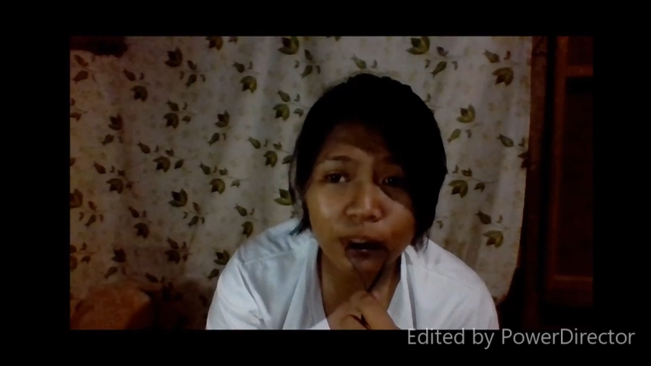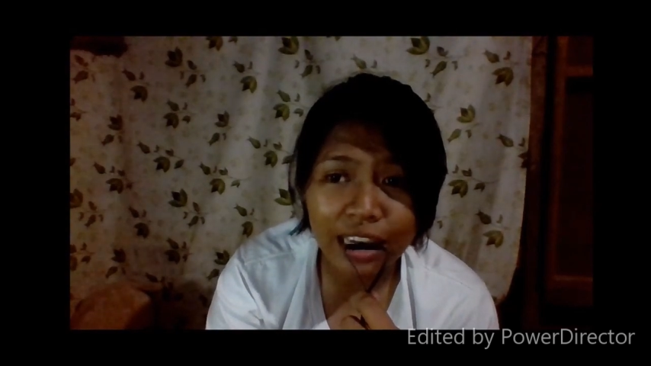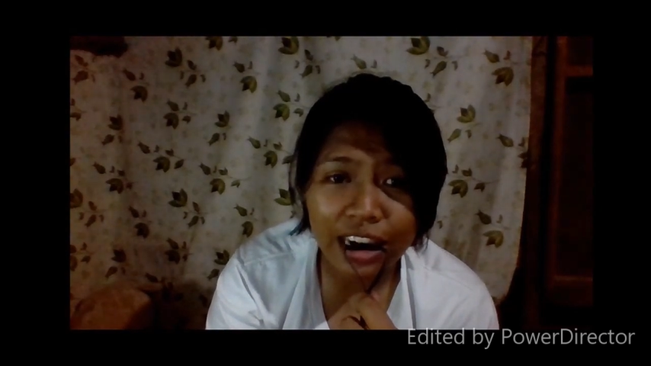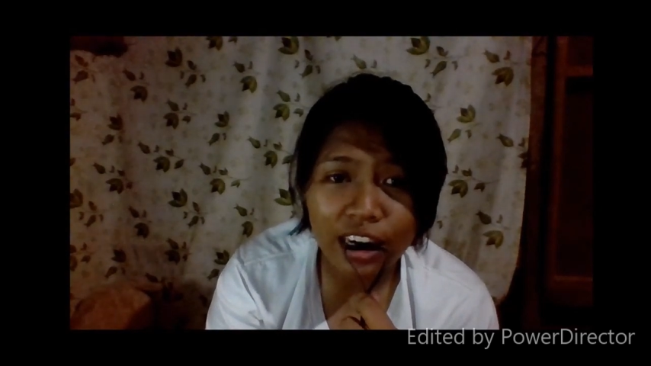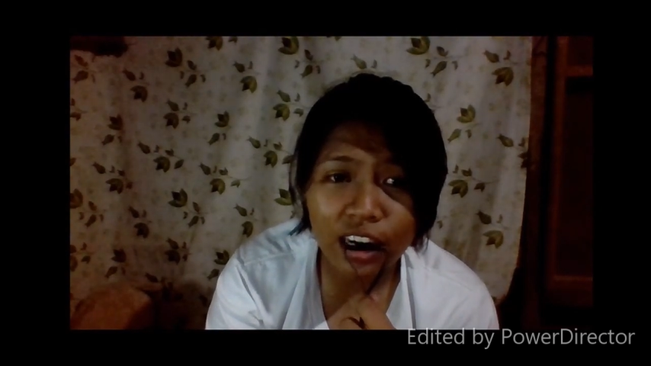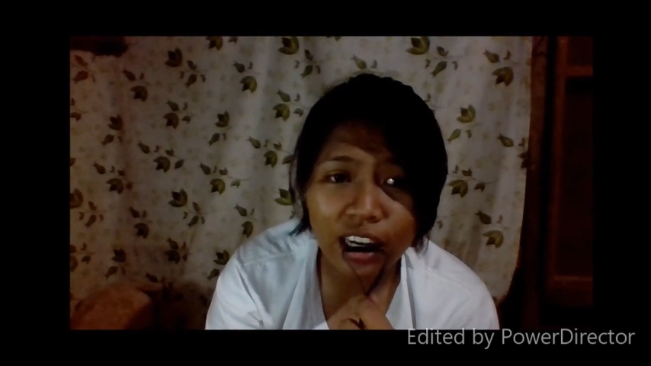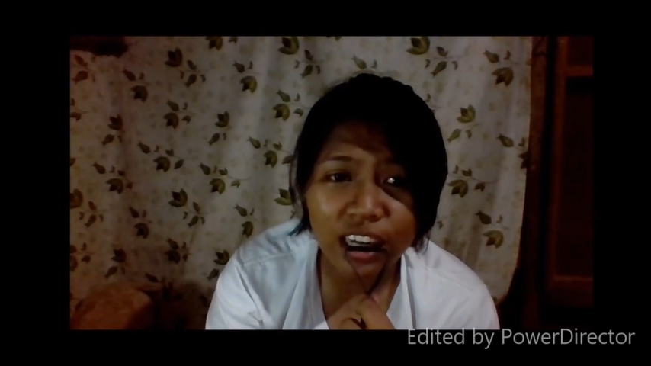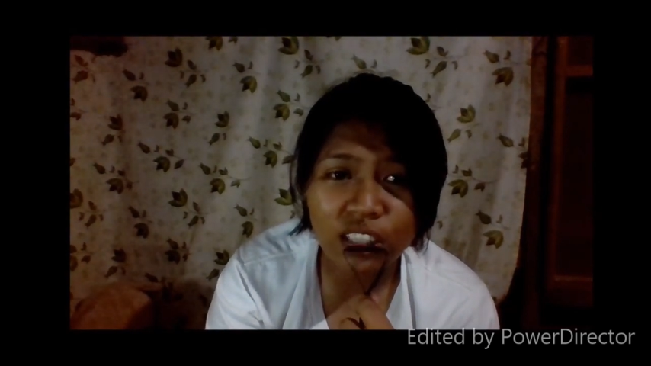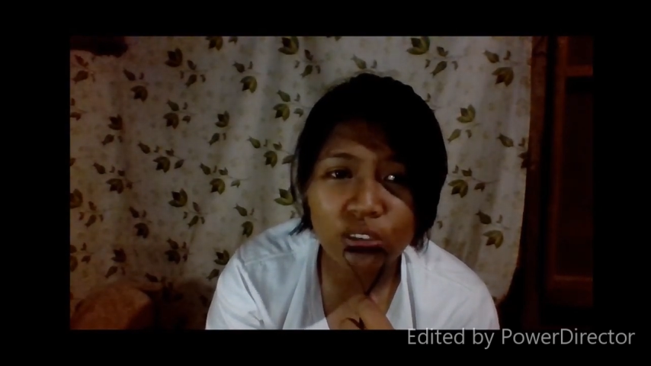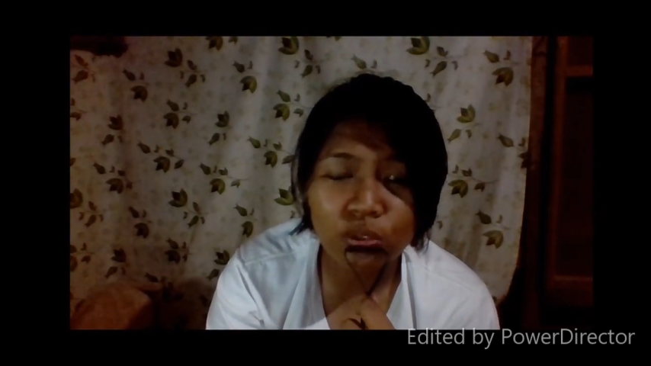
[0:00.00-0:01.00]
layer
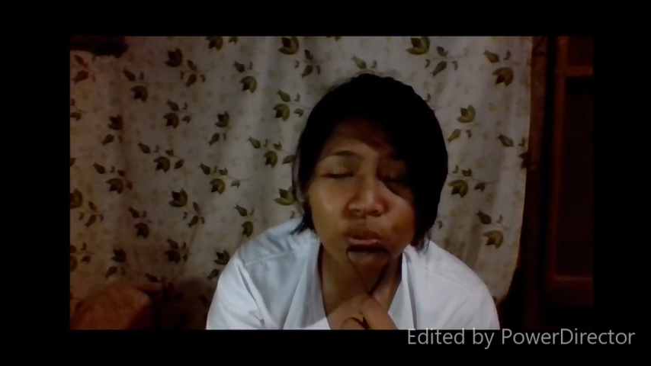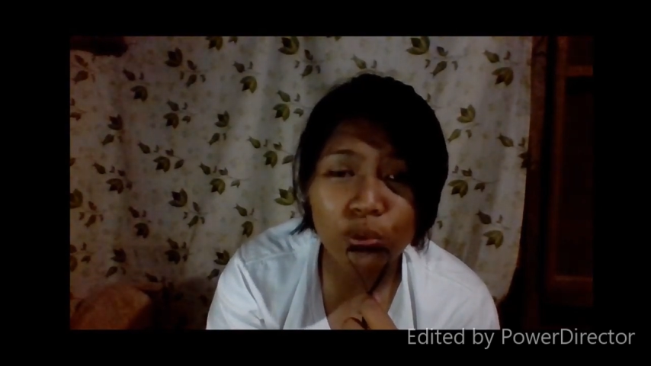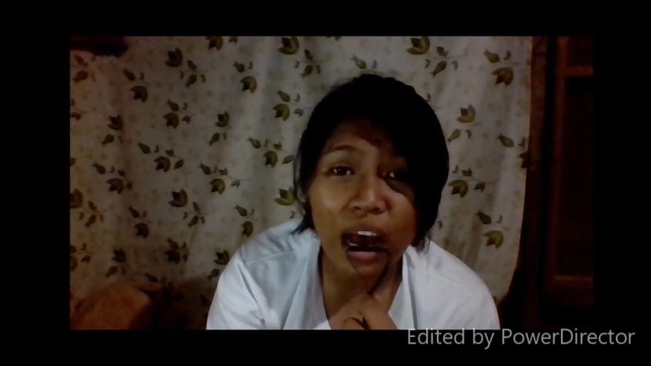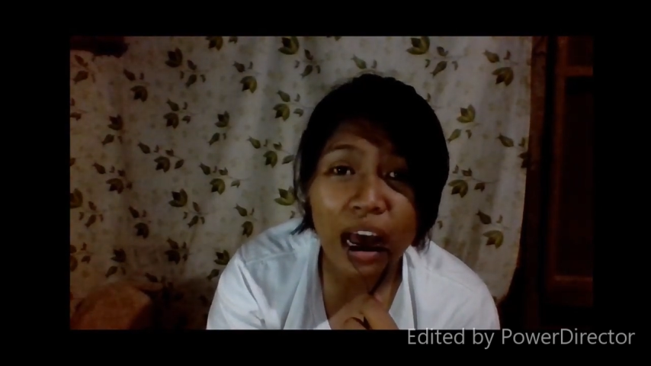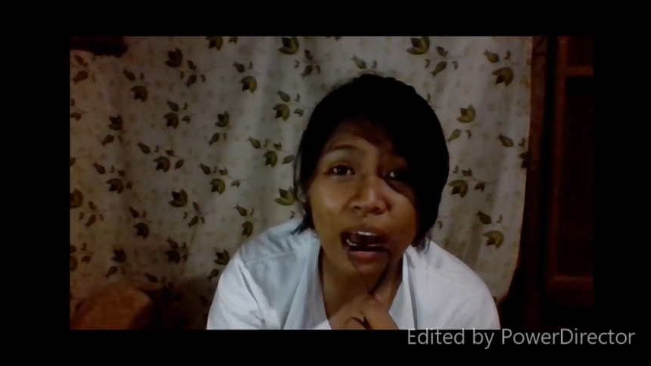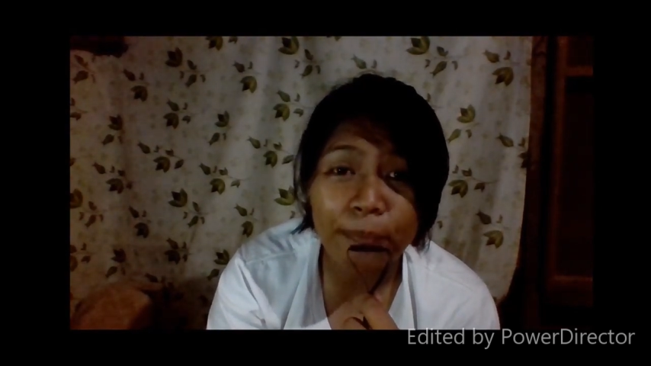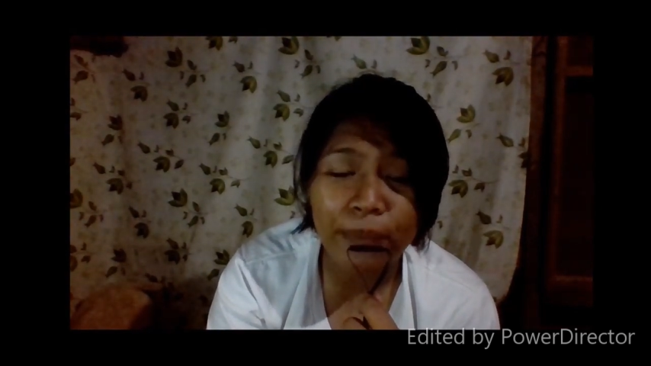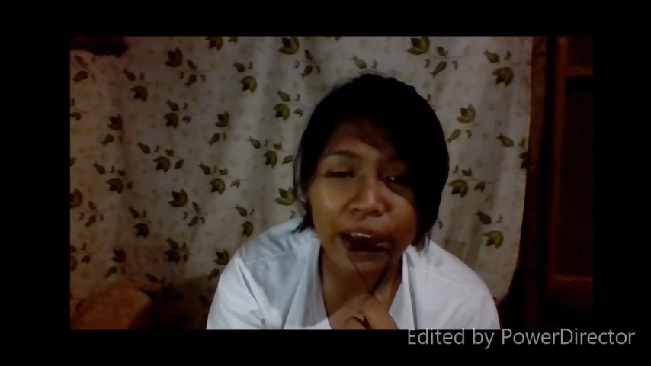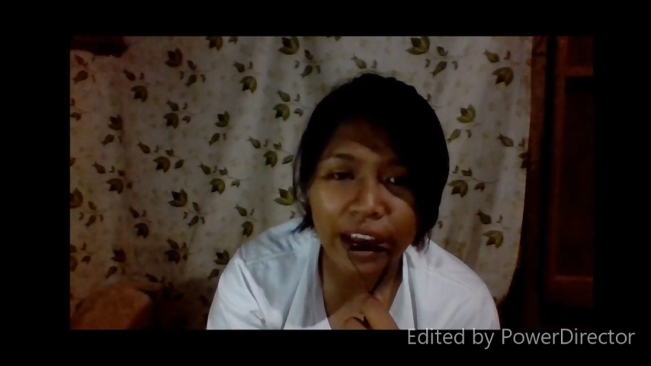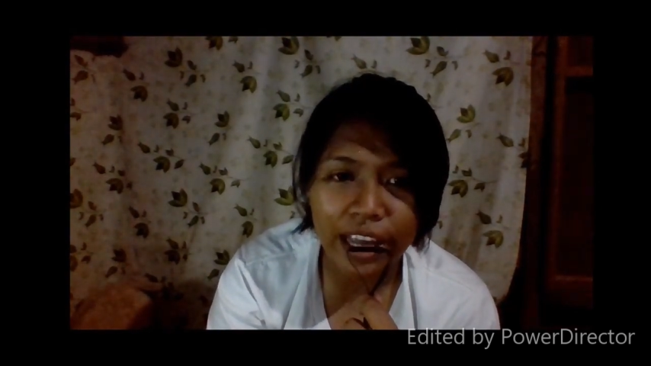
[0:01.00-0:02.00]
into a
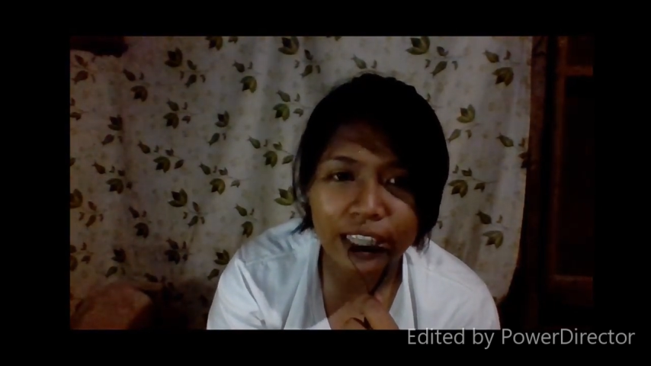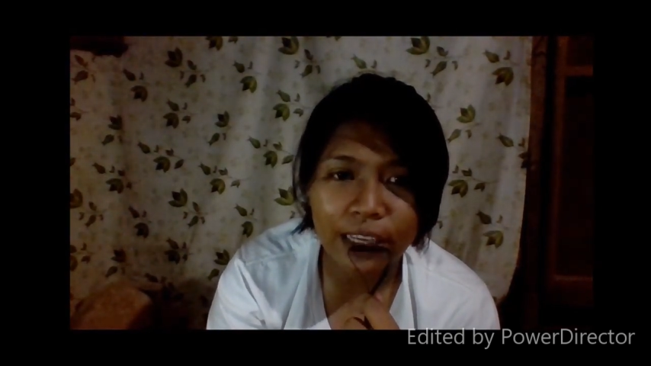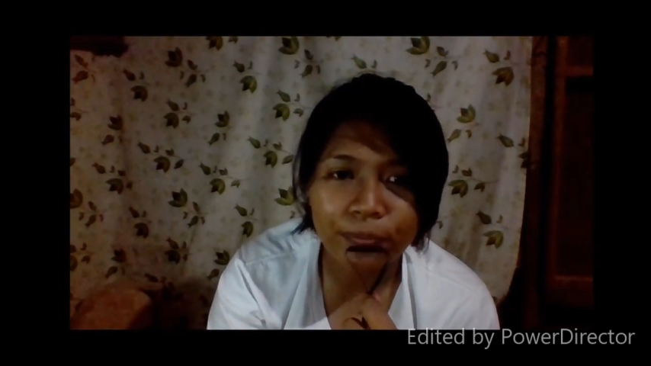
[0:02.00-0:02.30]
packet.